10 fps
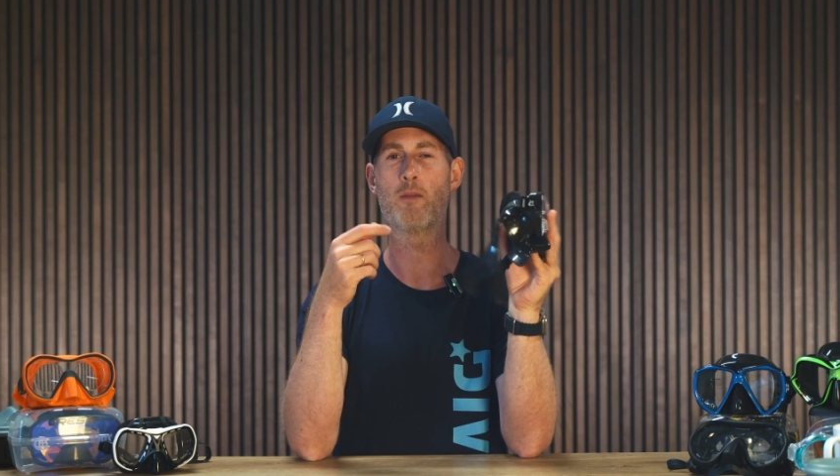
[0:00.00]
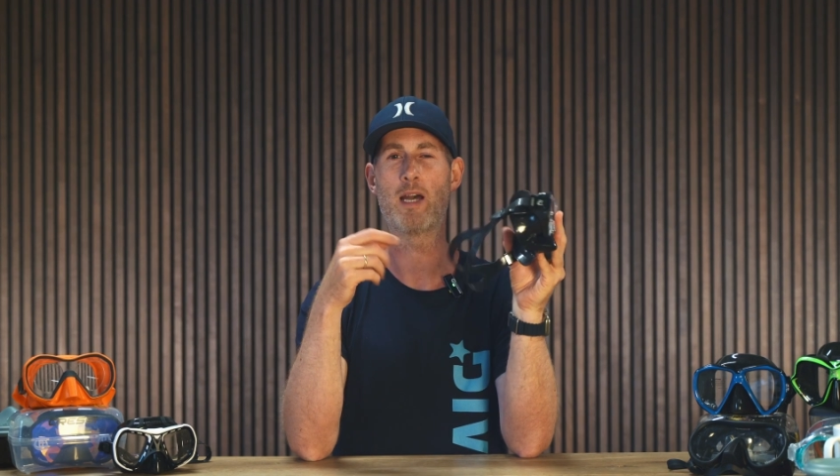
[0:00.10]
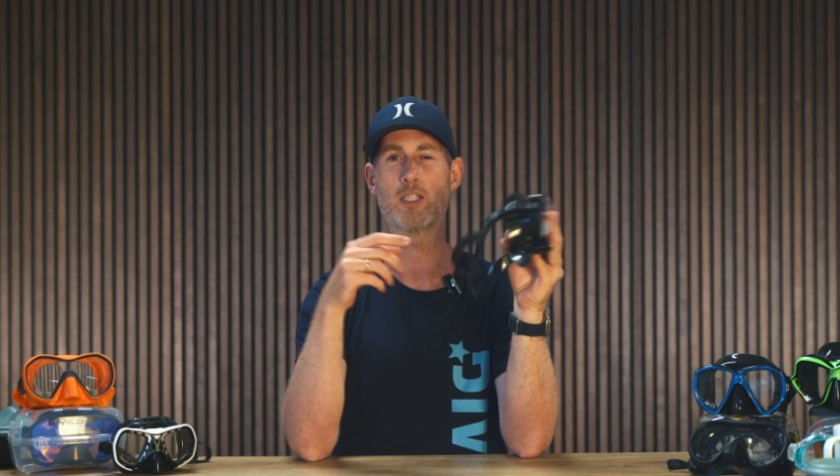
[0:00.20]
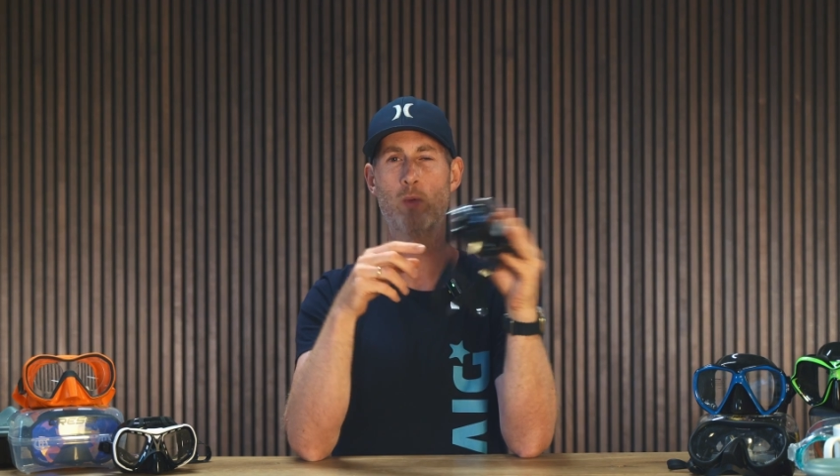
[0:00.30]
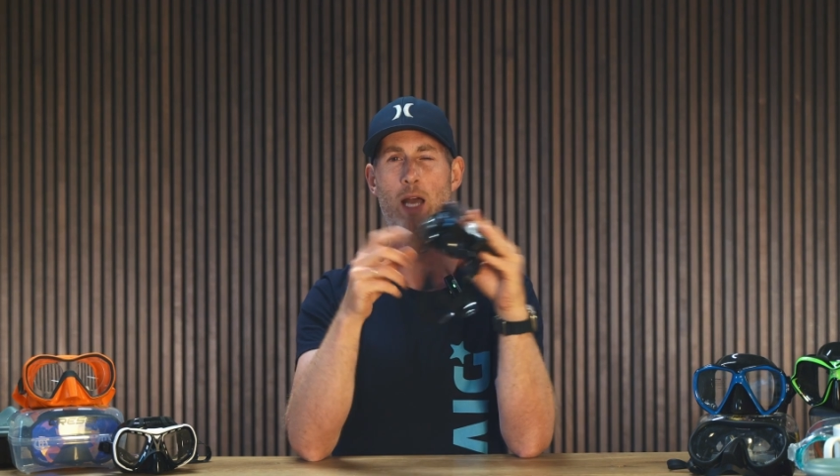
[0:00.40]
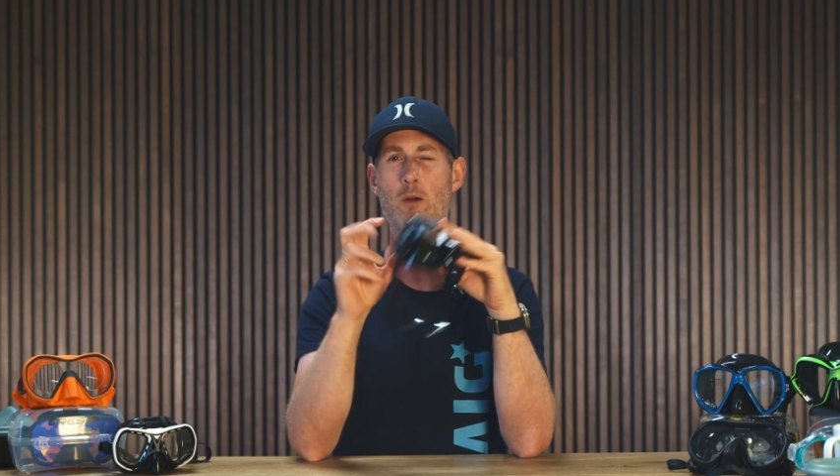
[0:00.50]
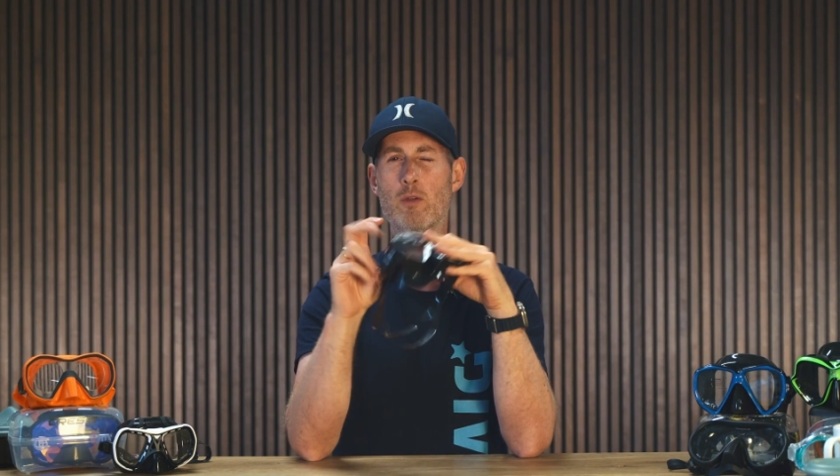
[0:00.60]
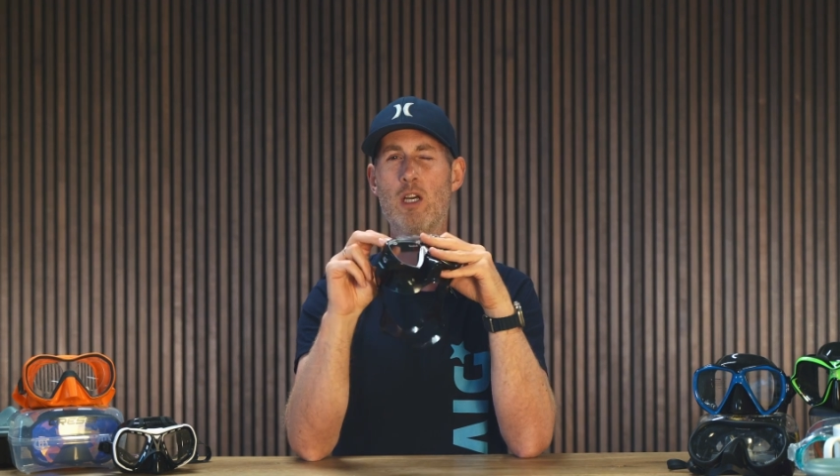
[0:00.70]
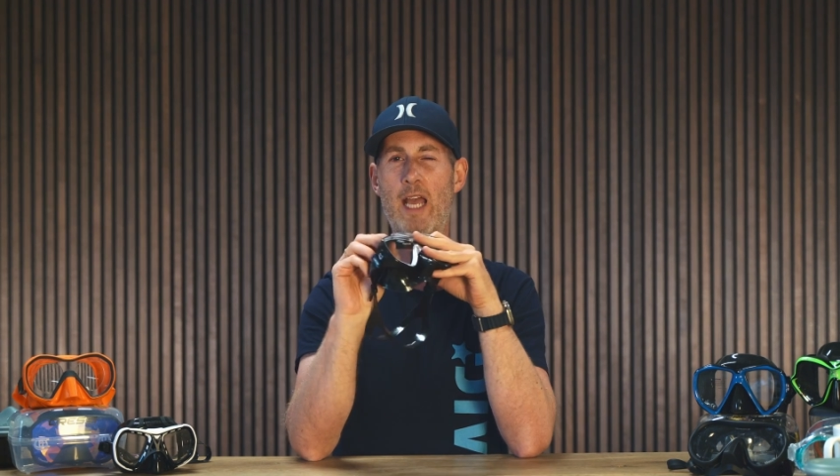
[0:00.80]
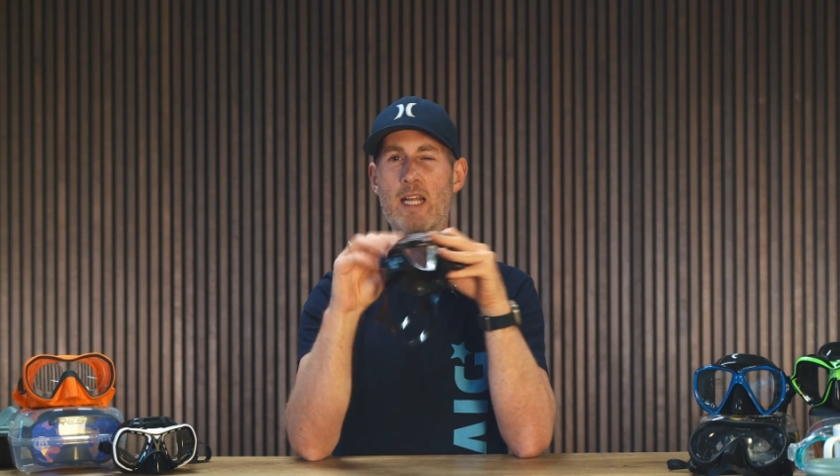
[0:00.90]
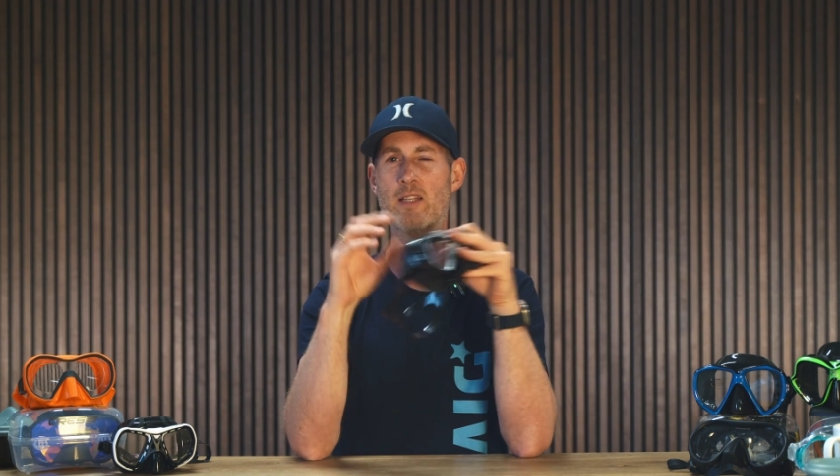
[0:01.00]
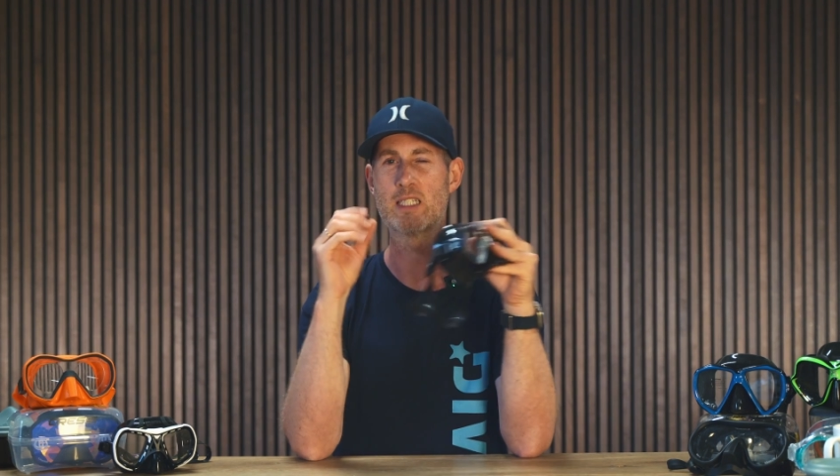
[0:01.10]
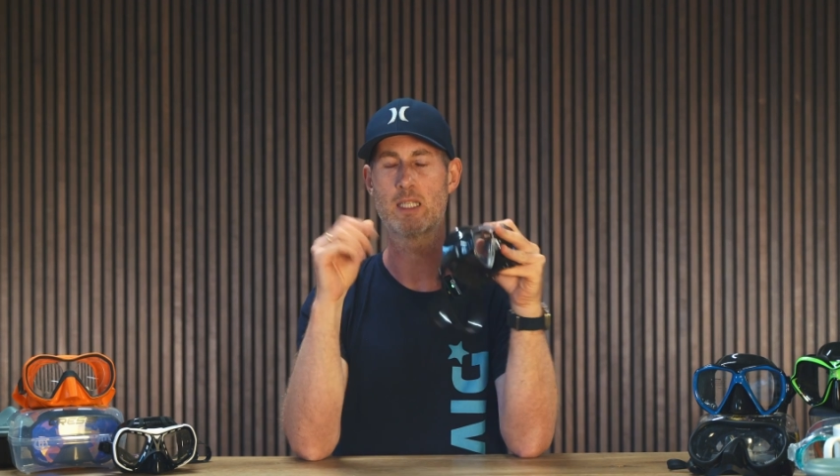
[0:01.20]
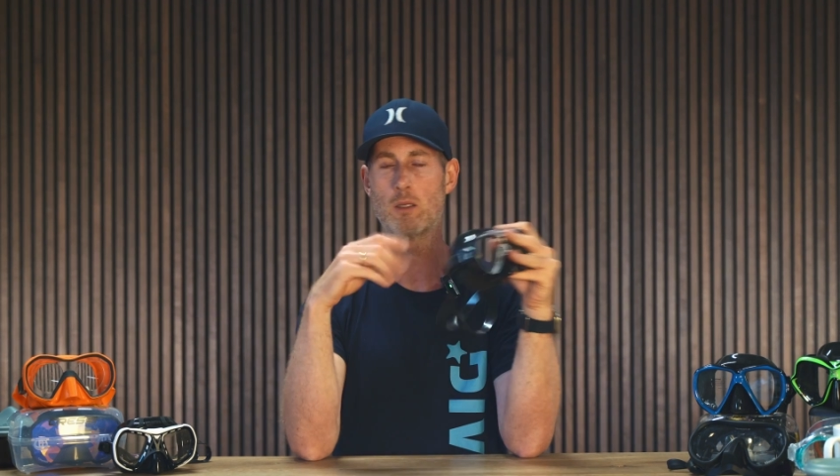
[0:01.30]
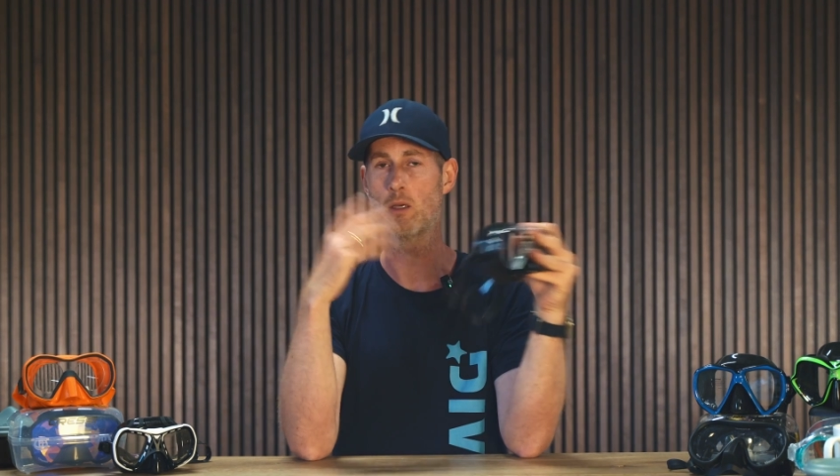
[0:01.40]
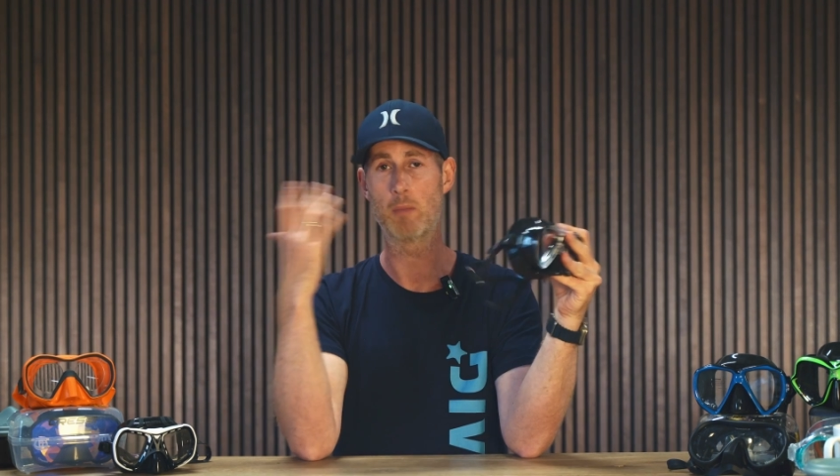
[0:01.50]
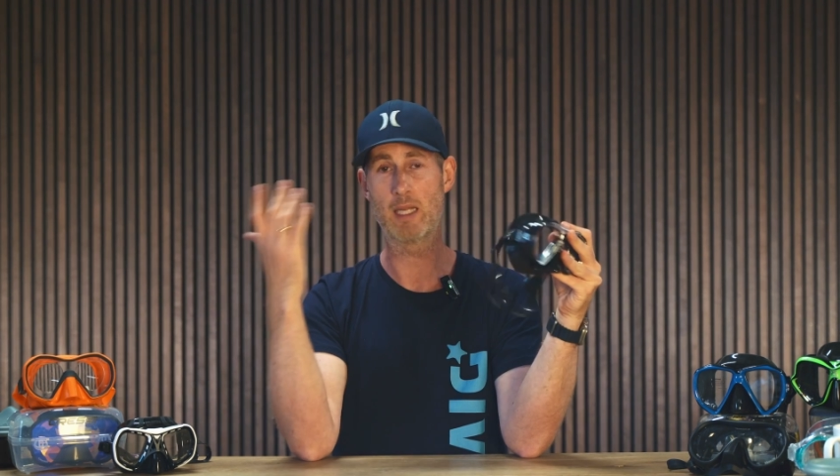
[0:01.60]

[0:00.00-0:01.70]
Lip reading: the mask without hitting the silicone.